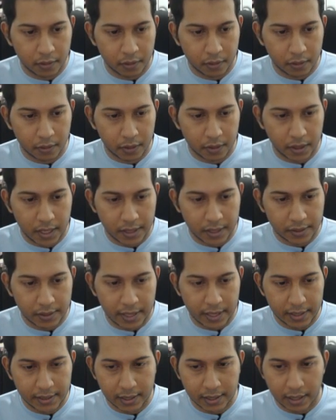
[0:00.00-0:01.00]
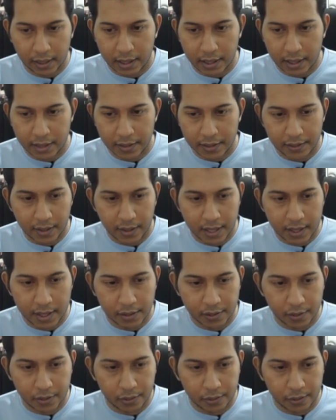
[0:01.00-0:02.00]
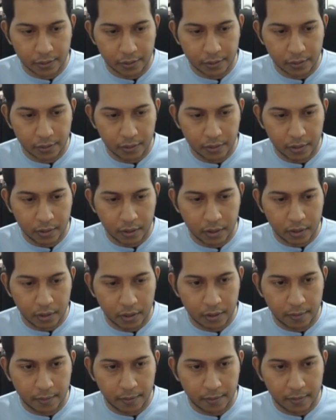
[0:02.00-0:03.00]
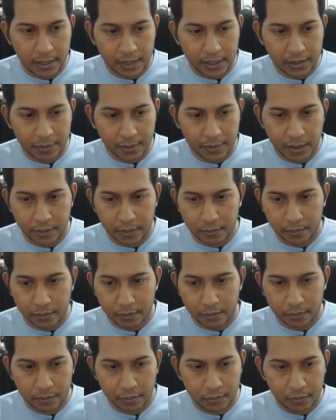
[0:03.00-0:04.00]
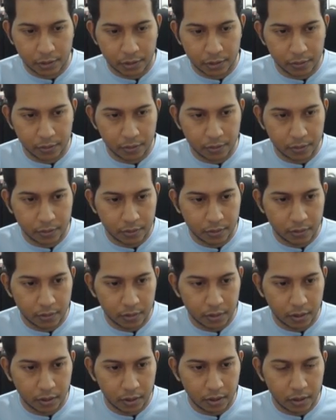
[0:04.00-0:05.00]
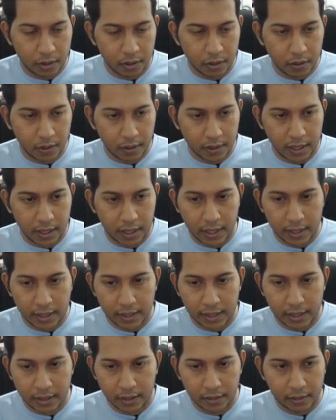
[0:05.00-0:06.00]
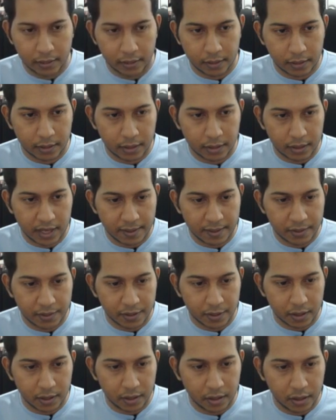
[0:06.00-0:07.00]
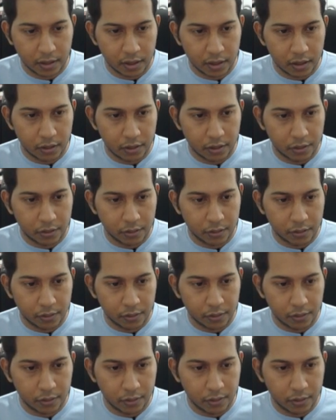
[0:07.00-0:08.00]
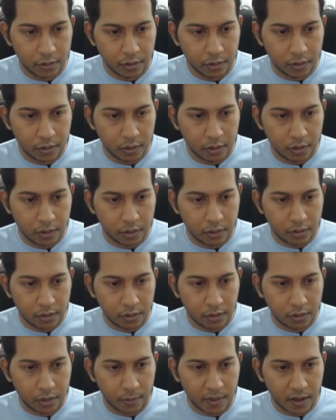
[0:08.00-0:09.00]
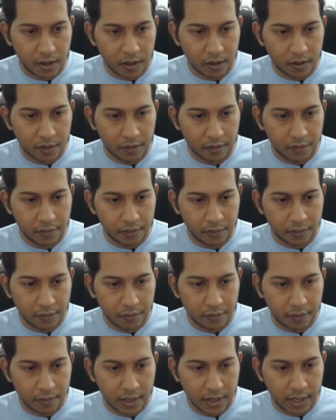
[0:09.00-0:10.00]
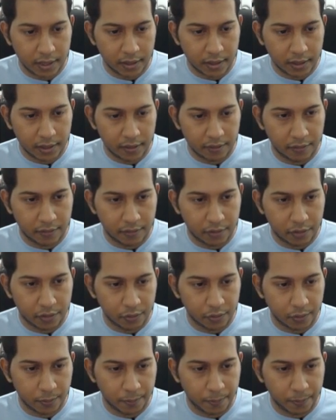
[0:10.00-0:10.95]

Okay, so let us calculate this together. So 2 plus with 2, okay, and then times with 2 to the power of negative 2.